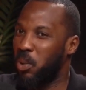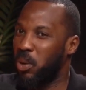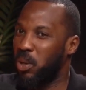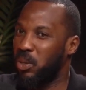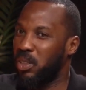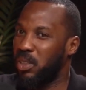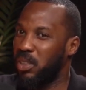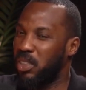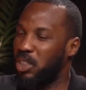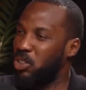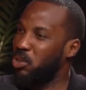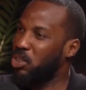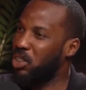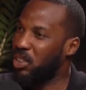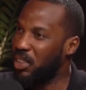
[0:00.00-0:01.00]
But did you
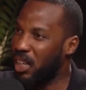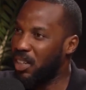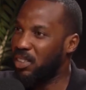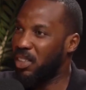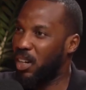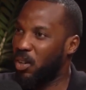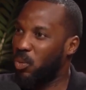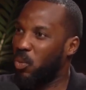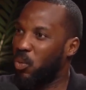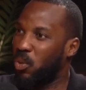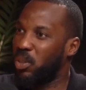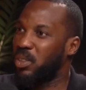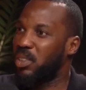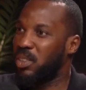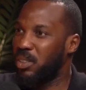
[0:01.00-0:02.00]
start out
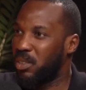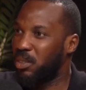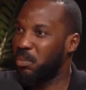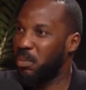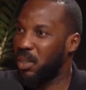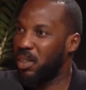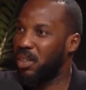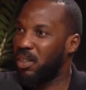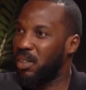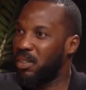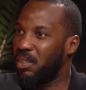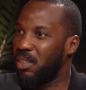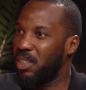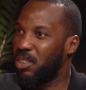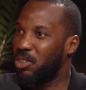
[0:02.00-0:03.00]
wanting to be,
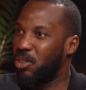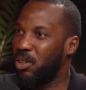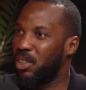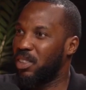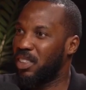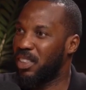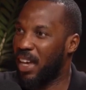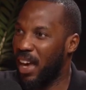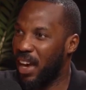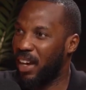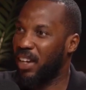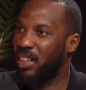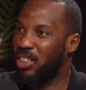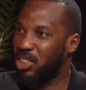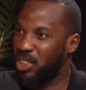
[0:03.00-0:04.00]
a
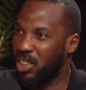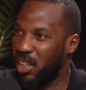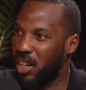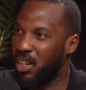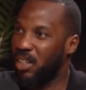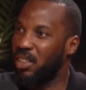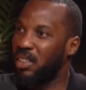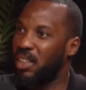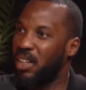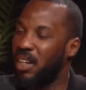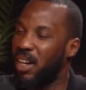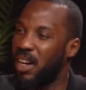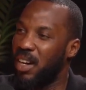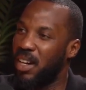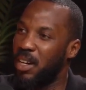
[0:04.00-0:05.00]
tech engineer?
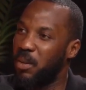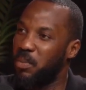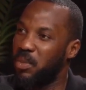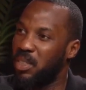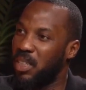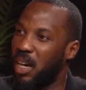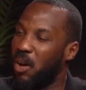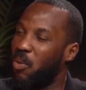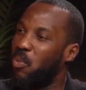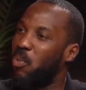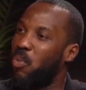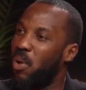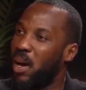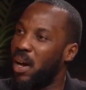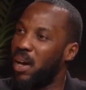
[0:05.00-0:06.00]
Is that
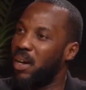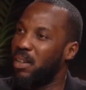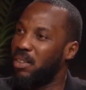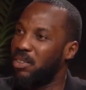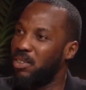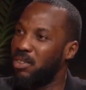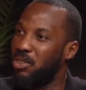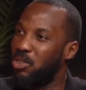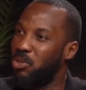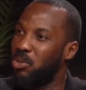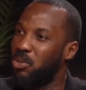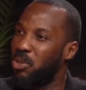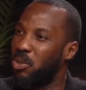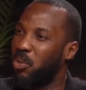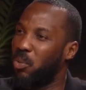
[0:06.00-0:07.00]
where
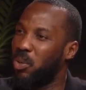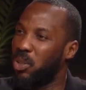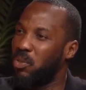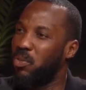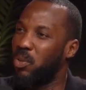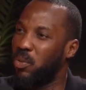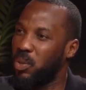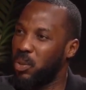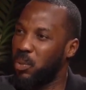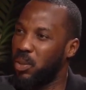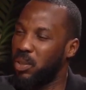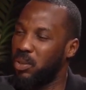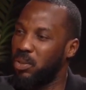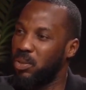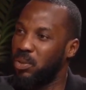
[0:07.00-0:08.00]
what you've always
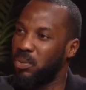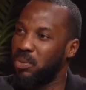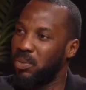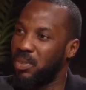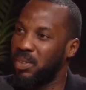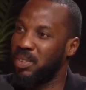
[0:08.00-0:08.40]
wanted to do?